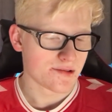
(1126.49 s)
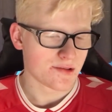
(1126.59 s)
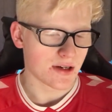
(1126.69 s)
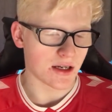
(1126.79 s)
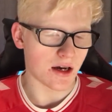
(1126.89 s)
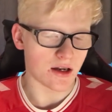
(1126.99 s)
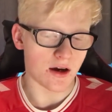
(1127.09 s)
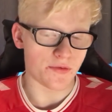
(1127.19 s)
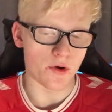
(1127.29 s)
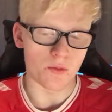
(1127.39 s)
and I
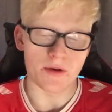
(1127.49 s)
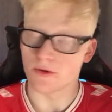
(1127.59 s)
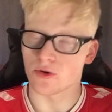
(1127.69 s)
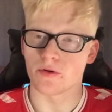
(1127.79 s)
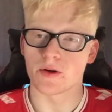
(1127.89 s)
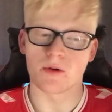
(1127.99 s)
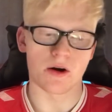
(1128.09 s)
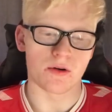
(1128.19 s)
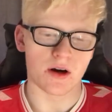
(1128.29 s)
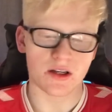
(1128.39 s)
thought we recruited
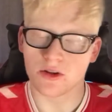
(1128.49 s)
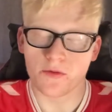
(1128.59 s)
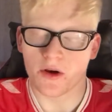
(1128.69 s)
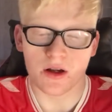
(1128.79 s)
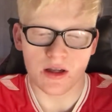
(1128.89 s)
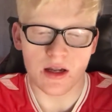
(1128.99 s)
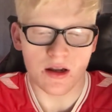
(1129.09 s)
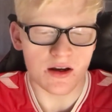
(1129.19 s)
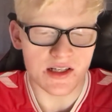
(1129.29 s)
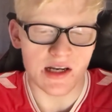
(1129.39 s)
well. And I do,
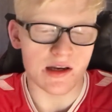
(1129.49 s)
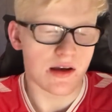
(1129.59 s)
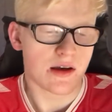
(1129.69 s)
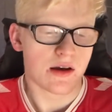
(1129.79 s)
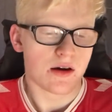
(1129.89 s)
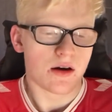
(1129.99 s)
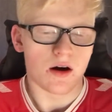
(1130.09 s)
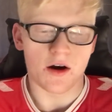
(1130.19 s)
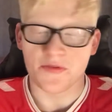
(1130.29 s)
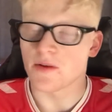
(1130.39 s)
like I say,
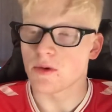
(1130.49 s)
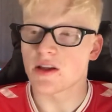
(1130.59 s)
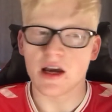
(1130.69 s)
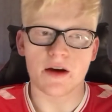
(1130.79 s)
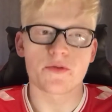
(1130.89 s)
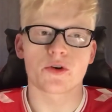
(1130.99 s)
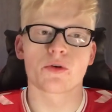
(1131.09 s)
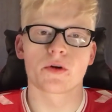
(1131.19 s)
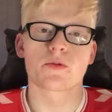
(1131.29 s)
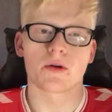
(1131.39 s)
I think we have
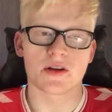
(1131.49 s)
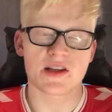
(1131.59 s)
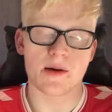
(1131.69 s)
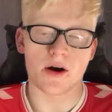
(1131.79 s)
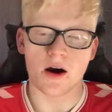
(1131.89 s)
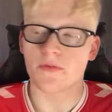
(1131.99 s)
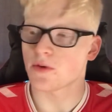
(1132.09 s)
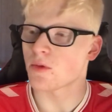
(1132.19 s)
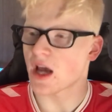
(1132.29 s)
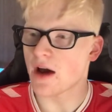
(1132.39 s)
recruited well this summer. I
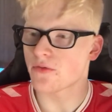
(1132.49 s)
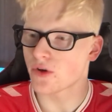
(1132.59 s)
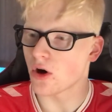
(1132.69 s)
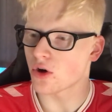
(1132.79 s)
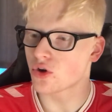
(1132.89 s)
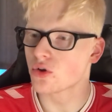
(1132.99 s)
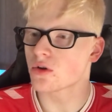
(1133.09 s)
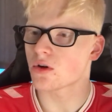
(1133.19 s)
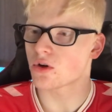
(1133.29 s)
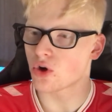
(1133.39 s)
think we have got a good
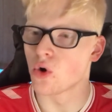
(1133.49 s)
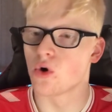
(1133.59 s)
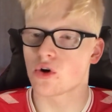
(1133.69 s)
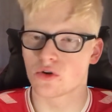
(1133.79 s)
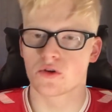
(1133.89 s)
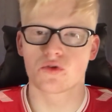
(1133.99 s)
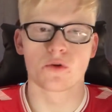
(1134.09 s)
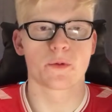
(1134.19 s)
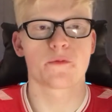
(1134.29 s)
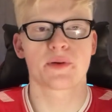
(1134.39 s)
core, good
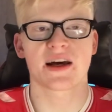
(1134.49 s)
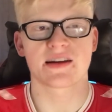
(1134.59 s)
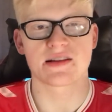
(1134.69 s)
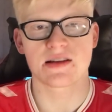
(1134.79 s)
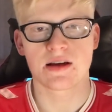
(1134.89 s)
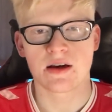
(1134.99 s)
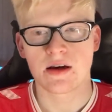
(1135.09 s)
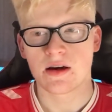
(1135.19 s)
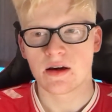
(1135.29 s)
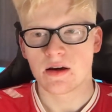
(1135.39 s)
group of players.
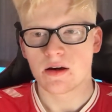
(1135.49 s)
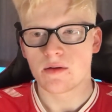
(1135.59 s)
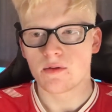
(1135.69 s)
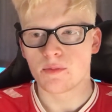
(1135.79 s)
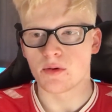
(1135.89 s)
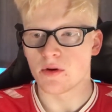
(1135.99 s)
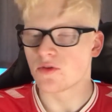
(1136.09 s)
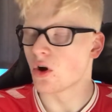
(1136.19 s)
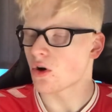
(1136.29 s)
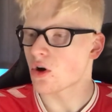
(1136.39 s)
But we've
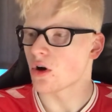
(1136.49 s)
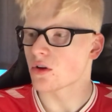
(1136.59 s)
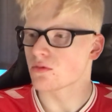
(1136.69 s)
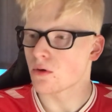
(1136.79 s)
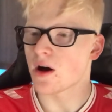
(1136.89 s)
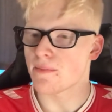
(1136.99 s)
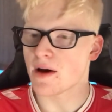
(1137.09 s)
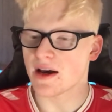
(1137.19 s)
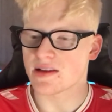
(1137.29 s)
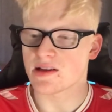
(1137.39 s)
not got the right
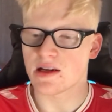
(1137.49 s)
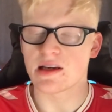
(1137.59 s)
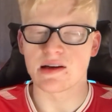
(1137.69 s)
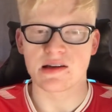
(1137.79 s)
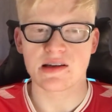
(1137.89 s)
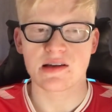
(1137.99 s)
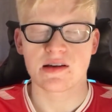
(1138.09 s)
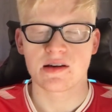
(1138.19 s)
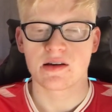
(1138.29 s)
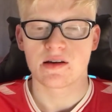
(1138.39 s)
man to lead us.
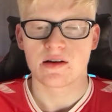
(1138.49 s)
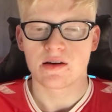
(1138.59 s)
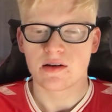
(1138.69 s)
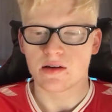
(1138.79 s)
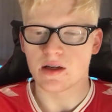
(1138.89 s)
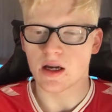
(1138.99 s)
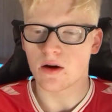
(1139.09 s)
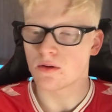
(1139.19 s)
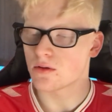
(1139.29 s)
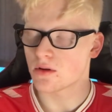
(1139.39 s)
You
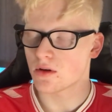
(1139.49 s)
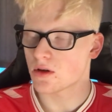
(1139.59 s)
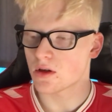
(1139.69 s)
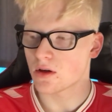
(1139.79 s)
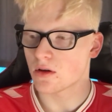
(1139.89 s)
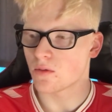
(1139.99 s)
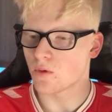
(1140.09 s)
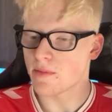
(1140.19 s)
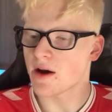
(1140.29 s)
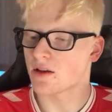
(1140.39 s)
know,
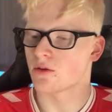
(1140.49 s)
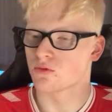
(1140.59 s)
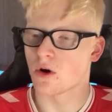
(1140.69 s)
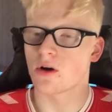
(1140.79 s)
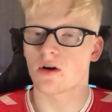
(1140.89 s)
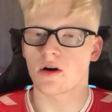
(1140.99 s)
we made the wrong